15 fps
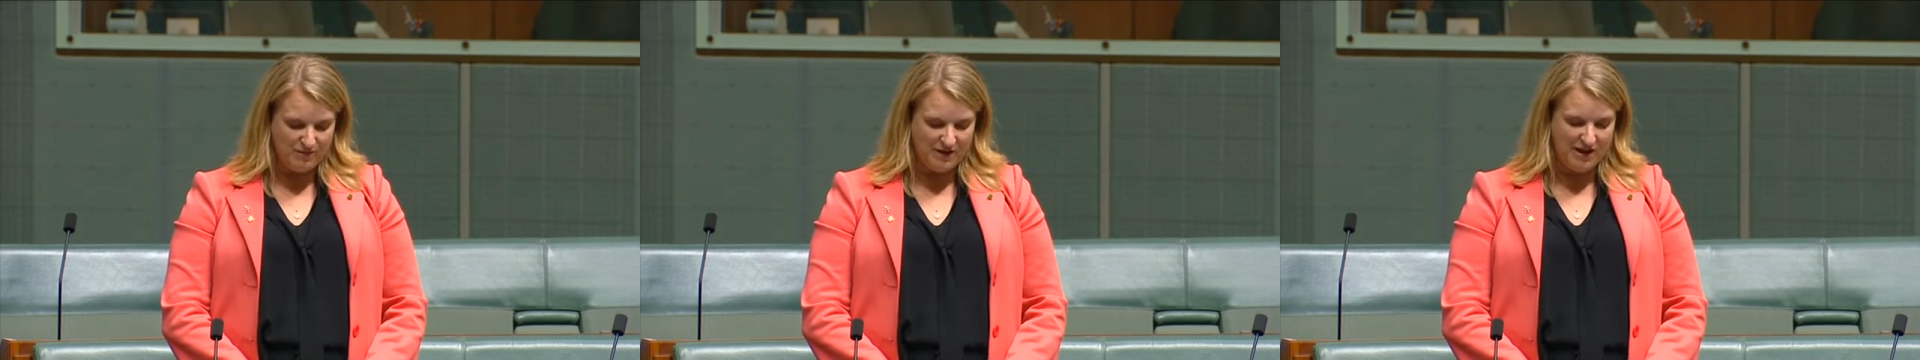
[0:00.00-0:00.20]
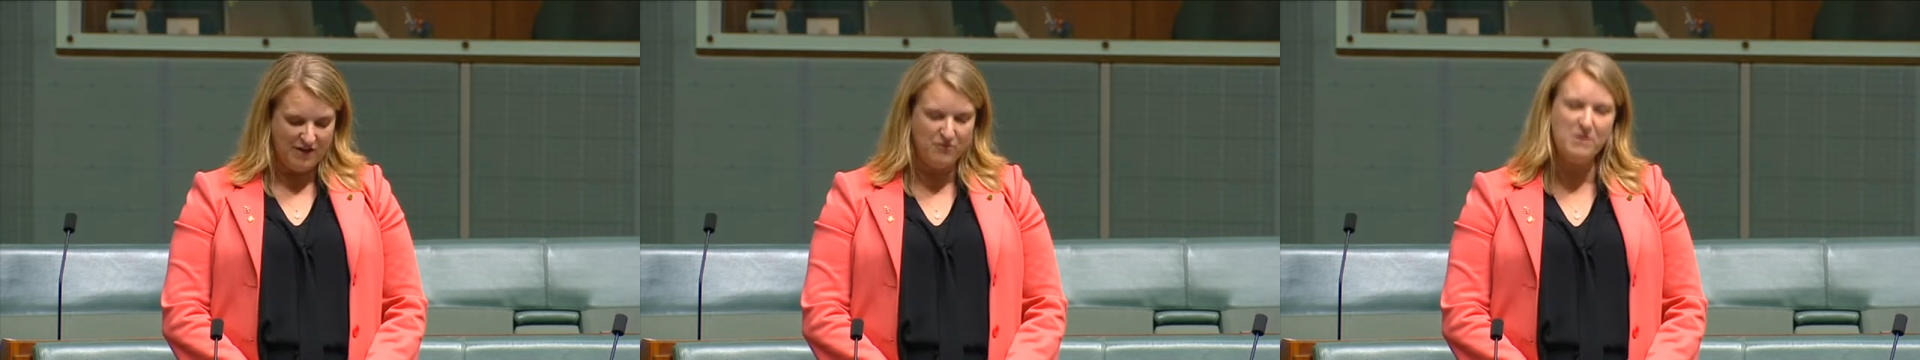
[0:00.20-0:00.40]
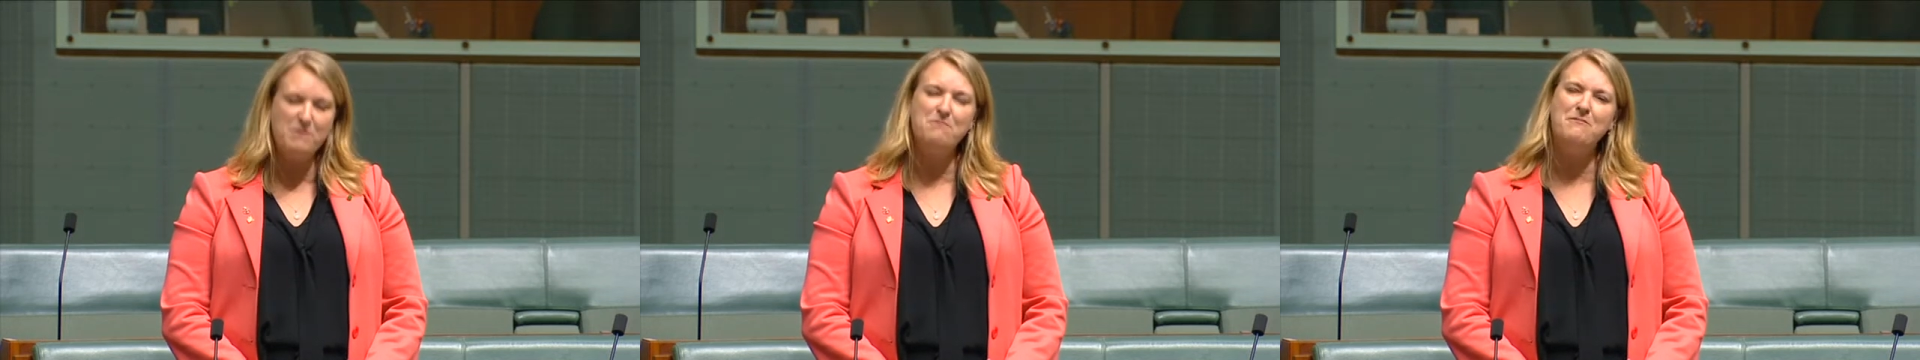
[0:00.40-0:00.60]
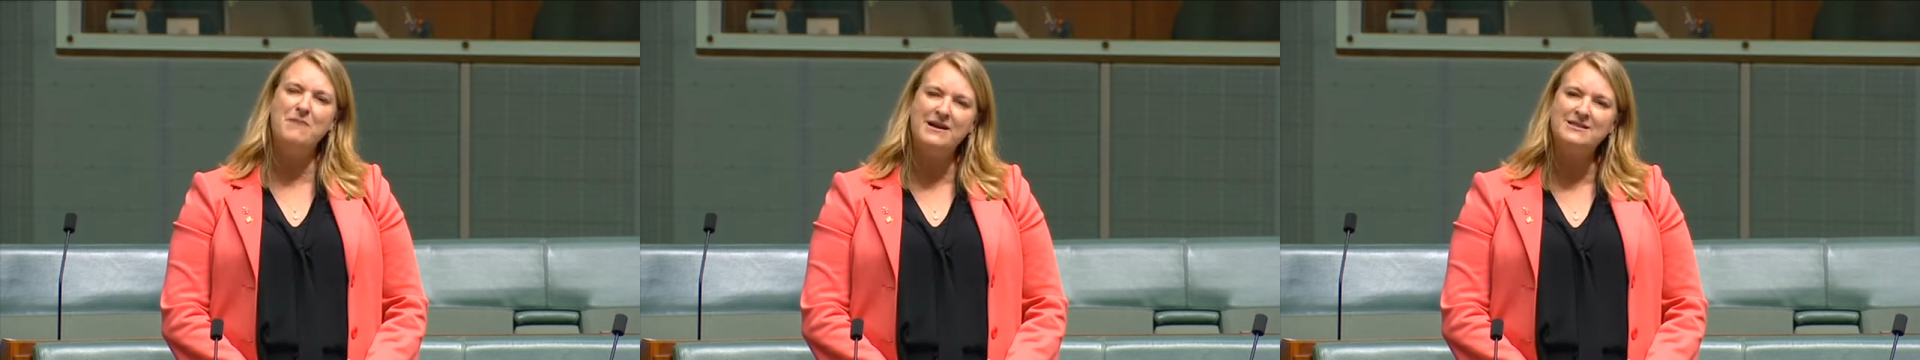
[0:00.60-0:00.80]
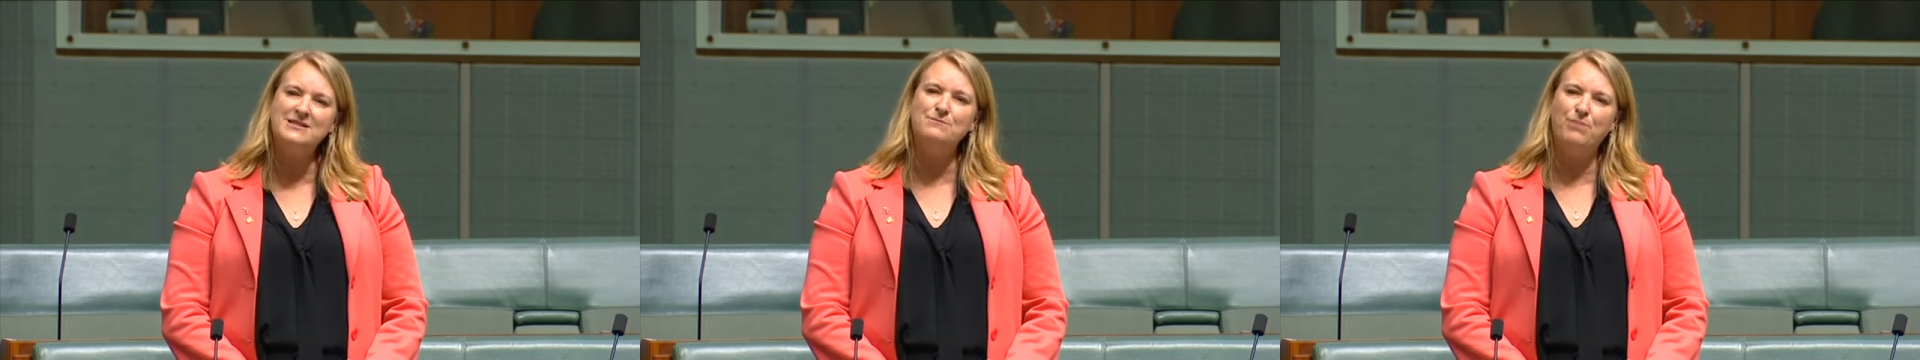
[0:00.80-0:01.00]
the government
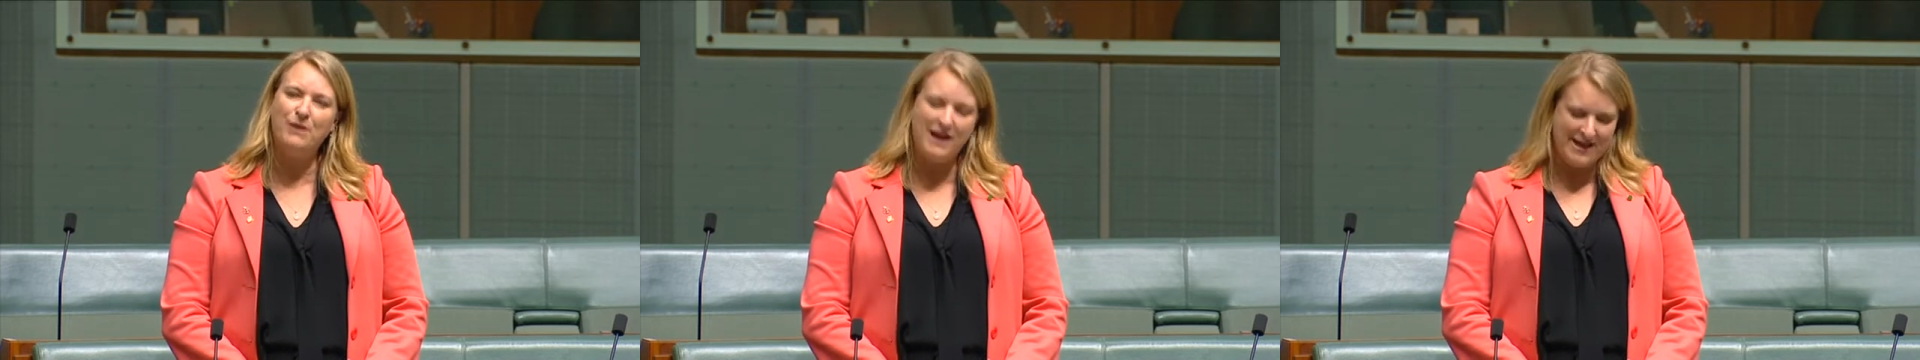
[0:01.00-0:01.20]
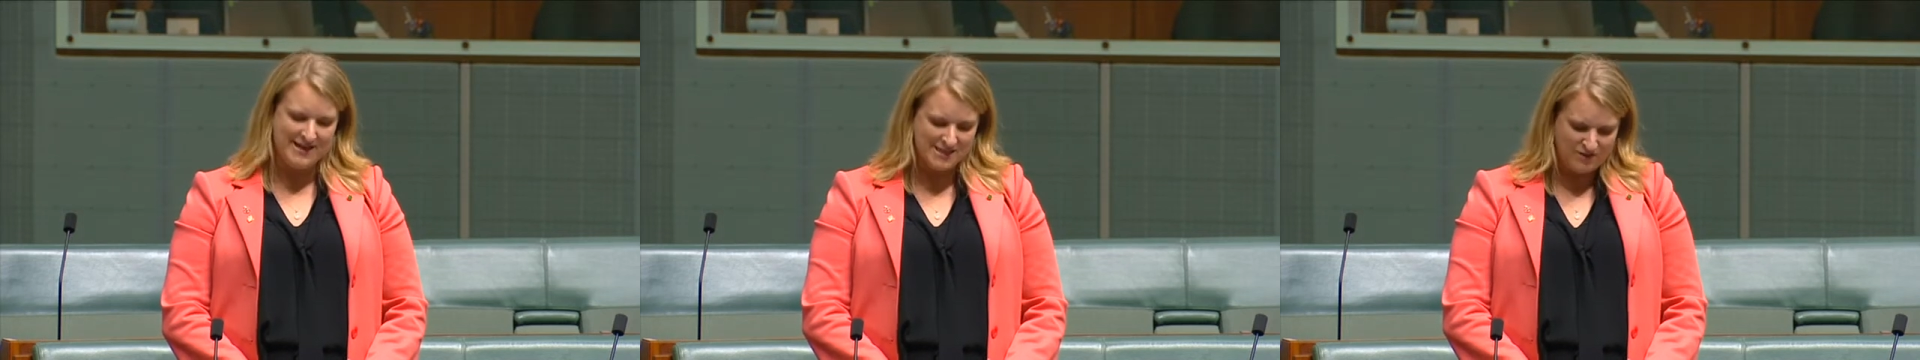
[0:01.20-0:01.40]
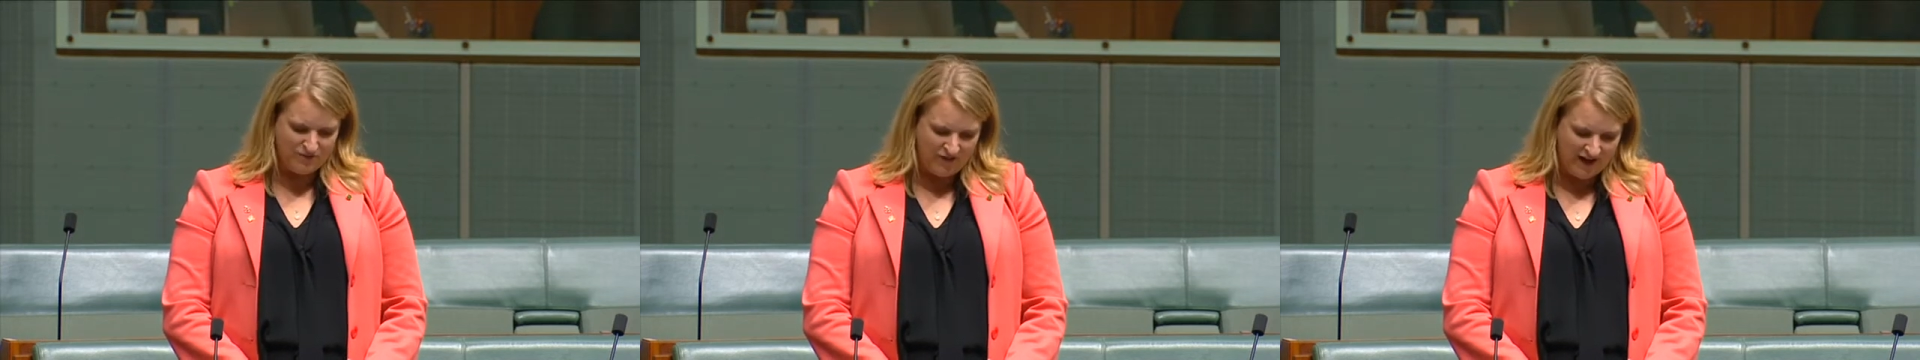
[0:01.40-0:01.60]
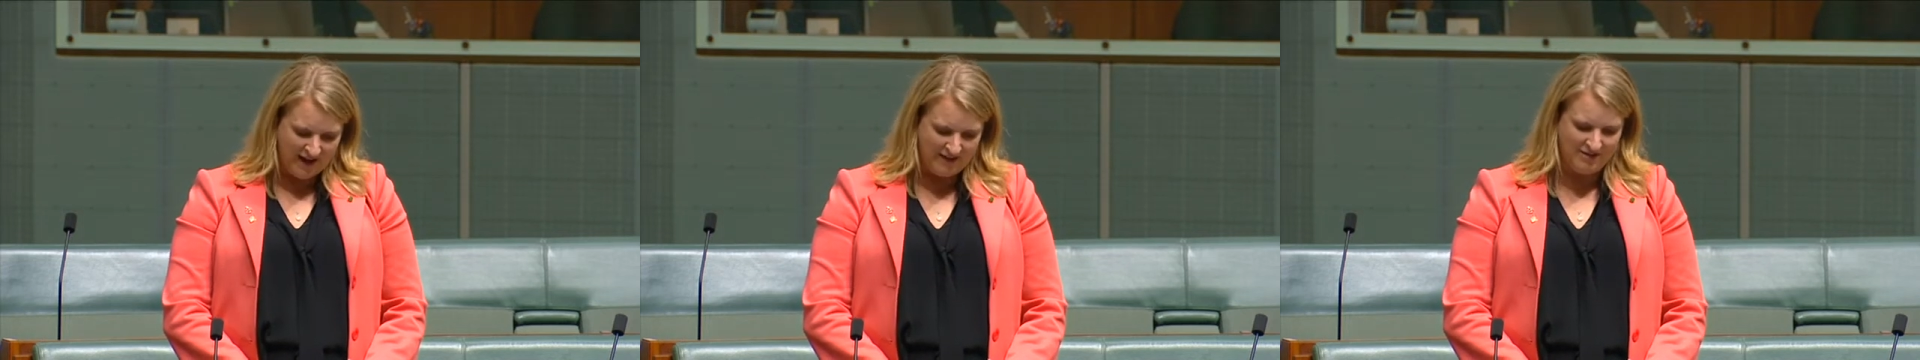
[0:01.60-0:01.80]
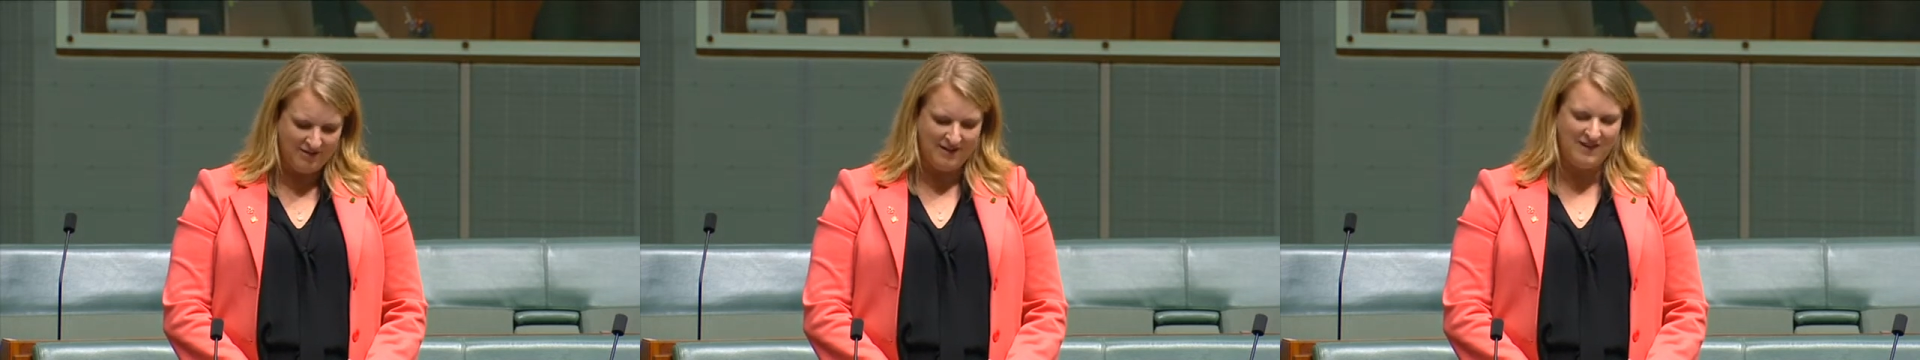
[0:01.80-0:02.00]
must place faith